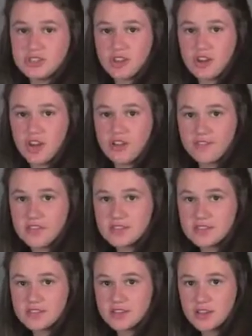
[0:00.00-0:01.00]
on
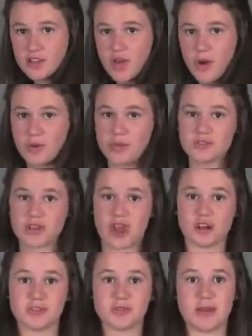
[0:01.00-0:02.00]
offense. We've
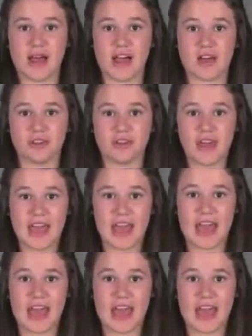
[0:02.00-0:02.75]
talked about